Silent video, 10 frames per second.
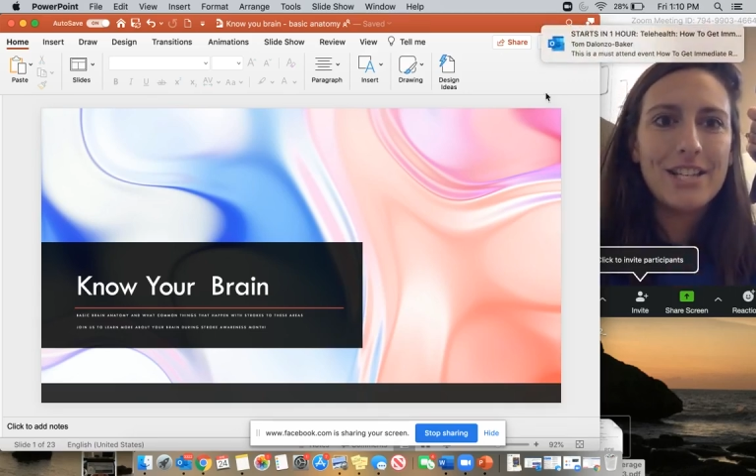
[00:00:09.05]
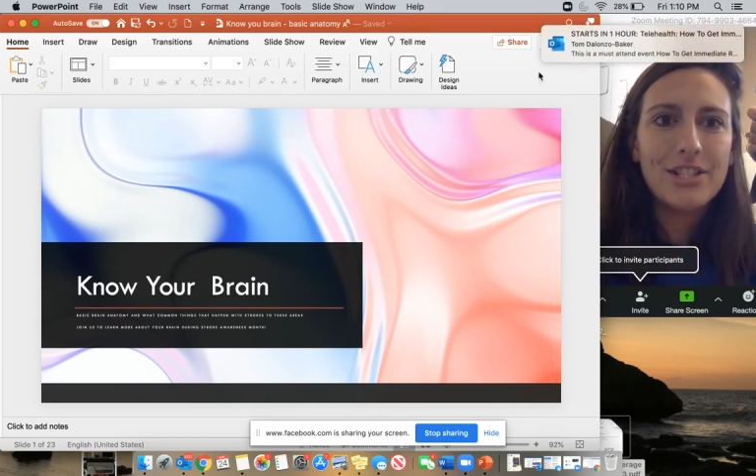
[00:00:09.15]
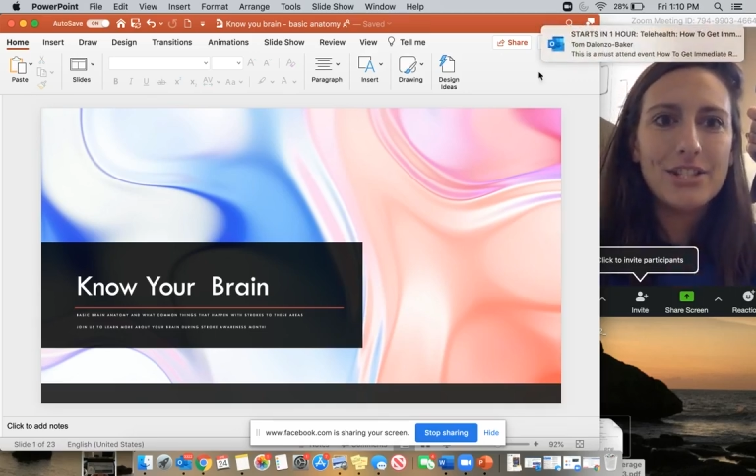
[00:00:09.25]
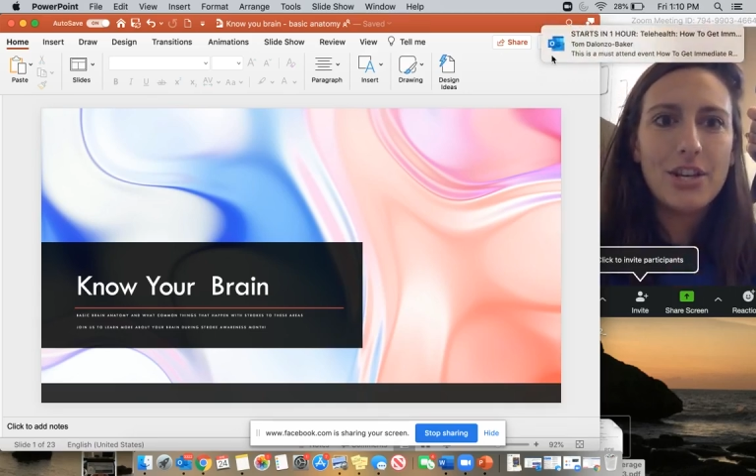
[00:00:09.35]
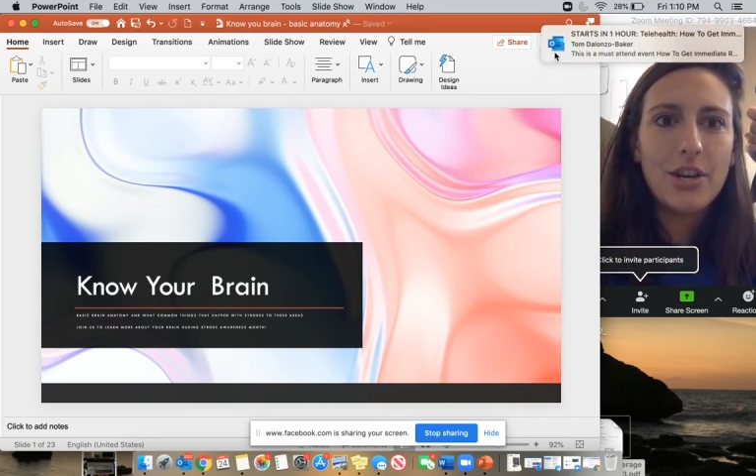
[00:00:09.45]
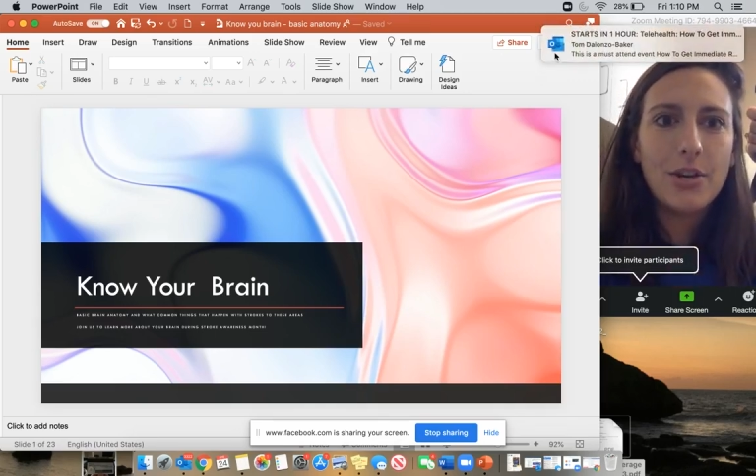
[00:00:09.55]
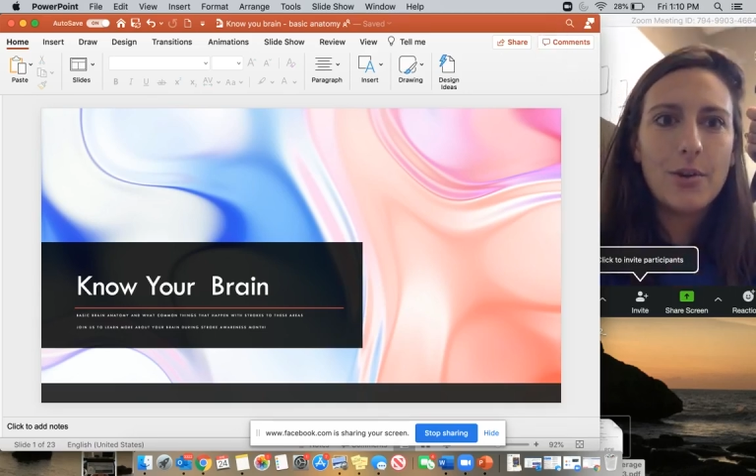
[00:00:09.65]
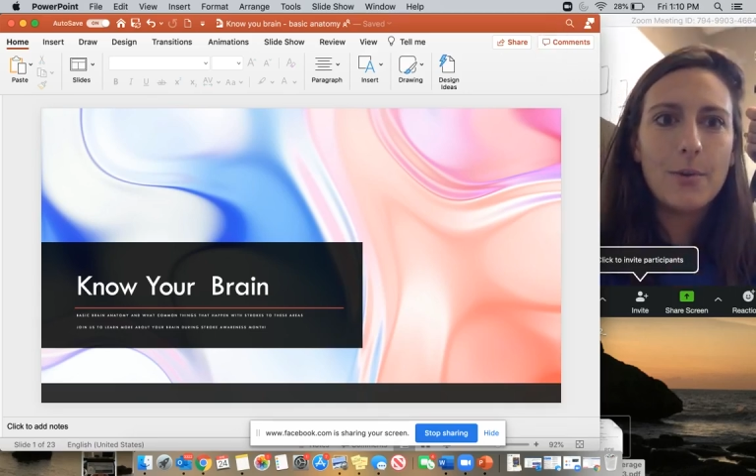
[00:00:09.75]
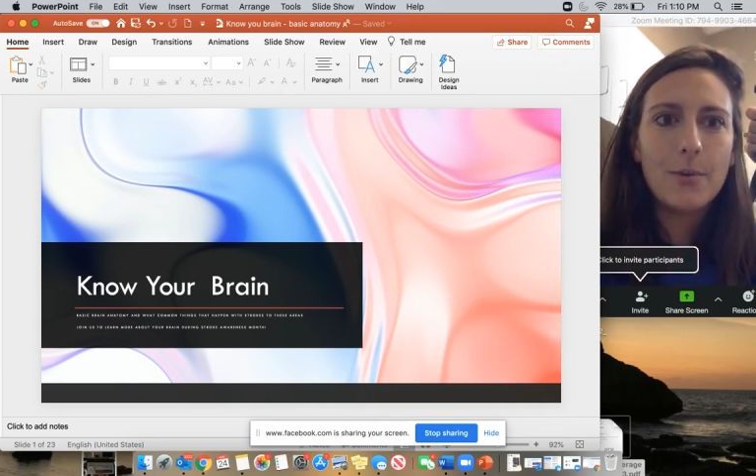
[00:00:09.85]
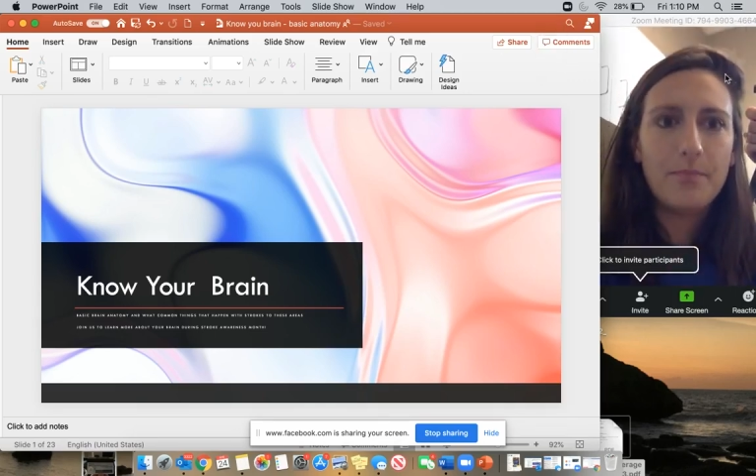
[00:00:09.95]

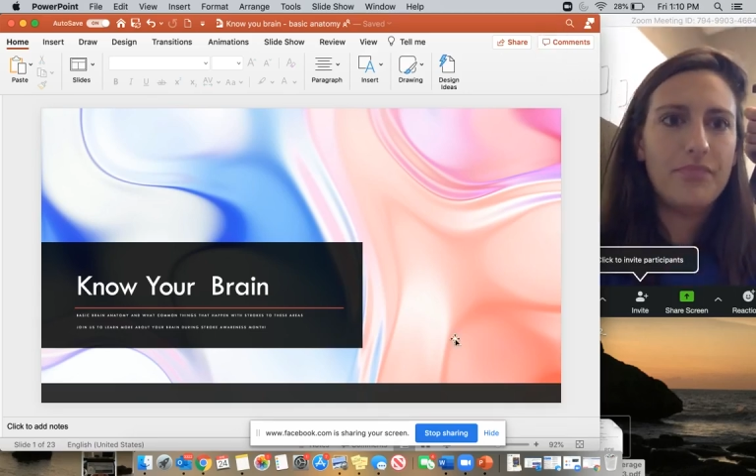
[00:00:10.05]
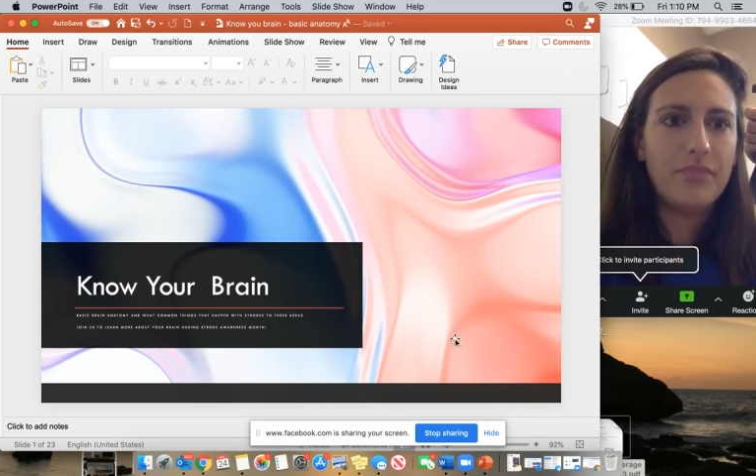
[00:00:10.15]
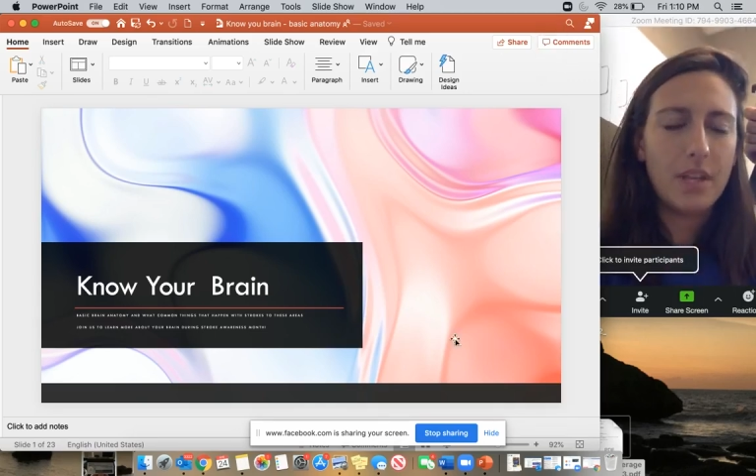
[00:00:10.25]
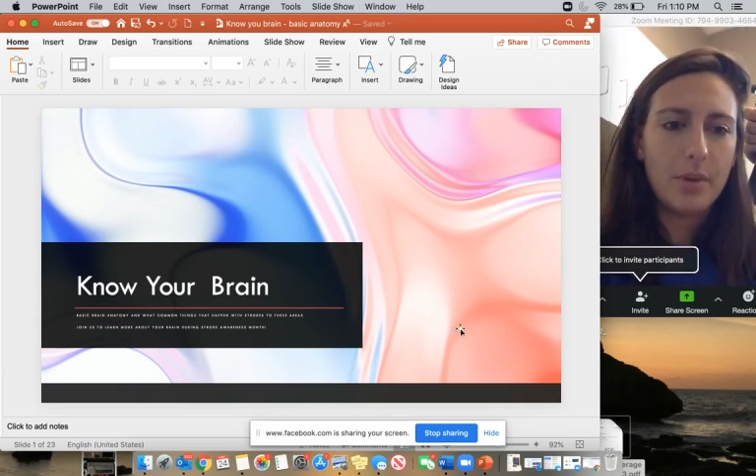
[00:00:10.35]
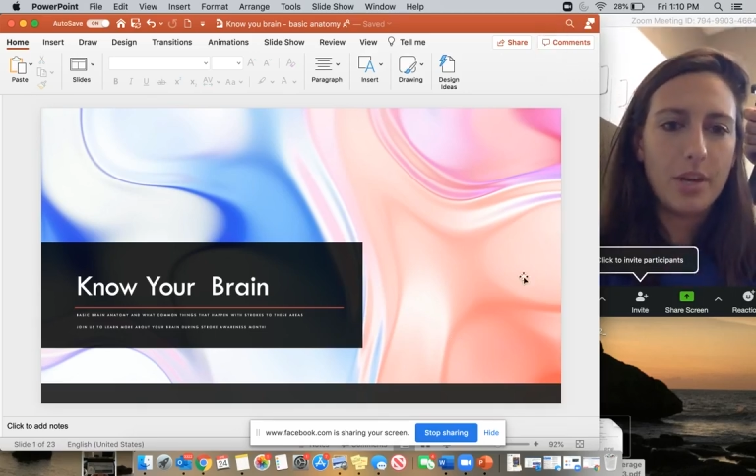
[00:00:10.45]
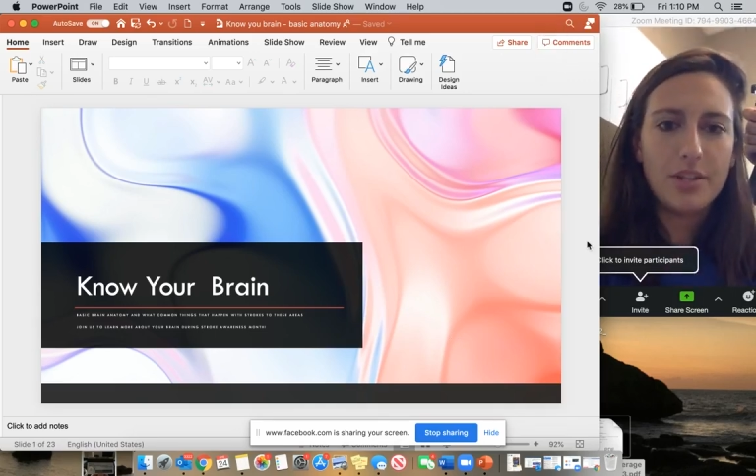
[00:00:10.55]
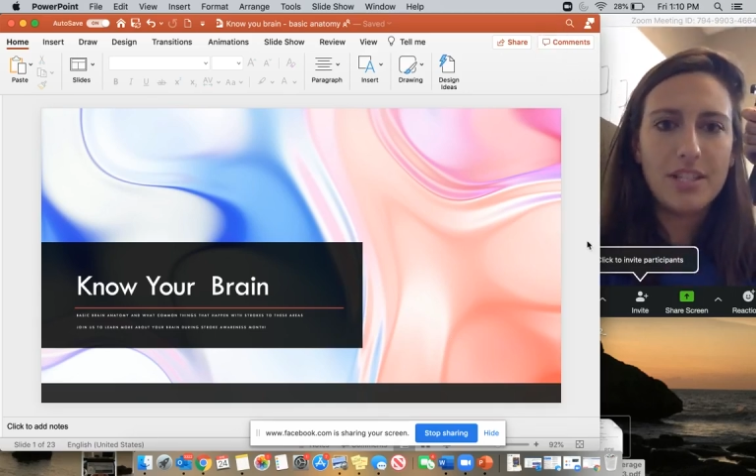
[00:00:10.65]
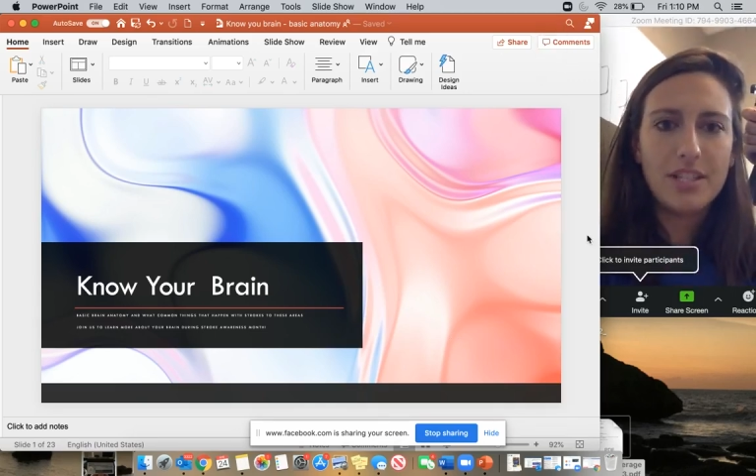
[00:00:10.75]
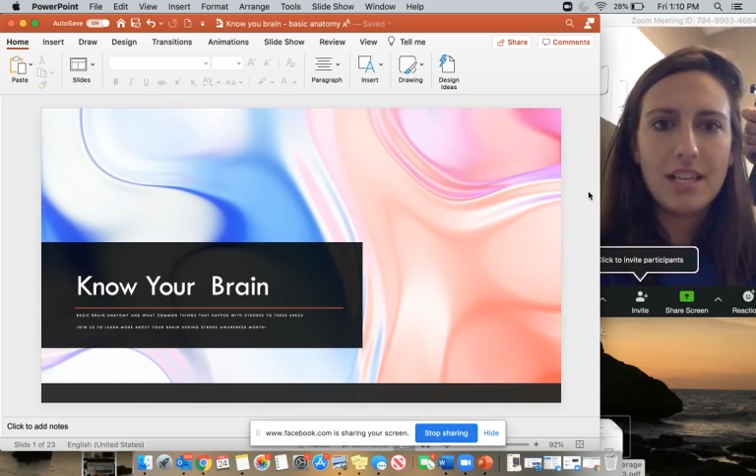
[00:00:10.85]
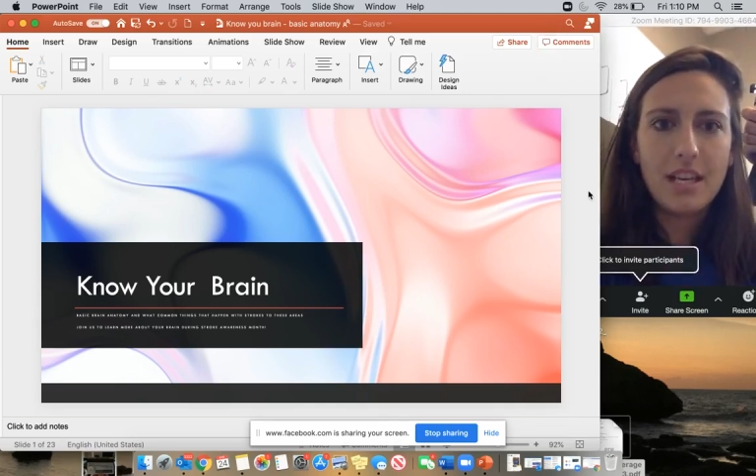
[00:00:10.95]
So,
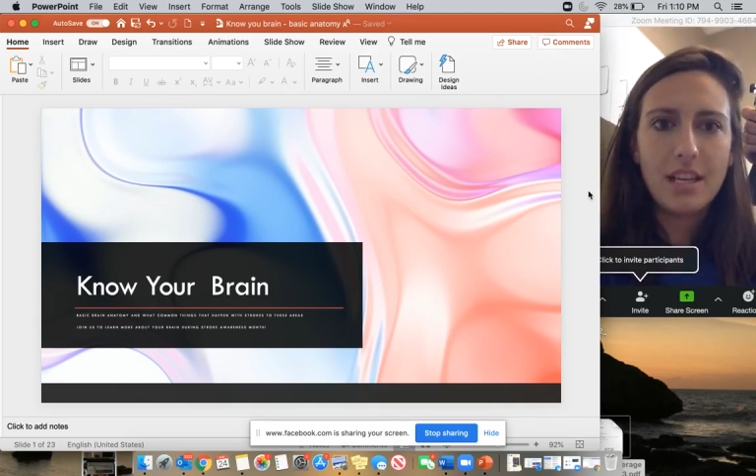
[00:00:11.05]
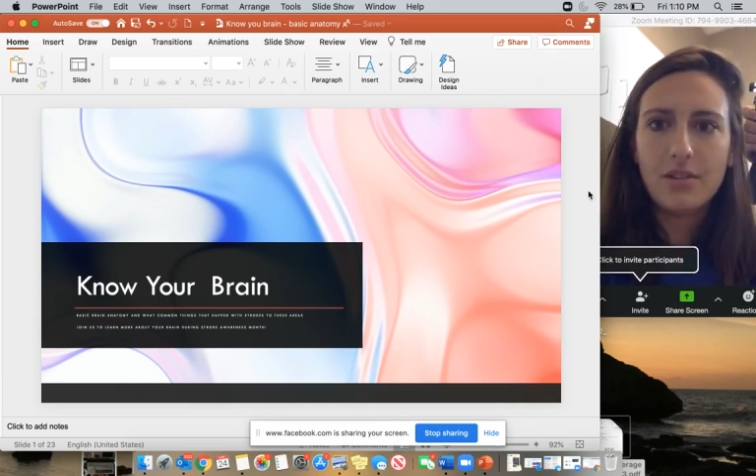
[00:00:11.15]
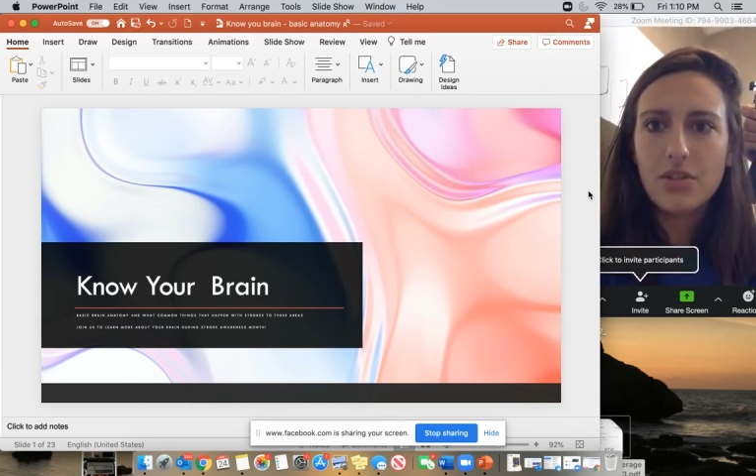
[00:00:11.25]
apologies again.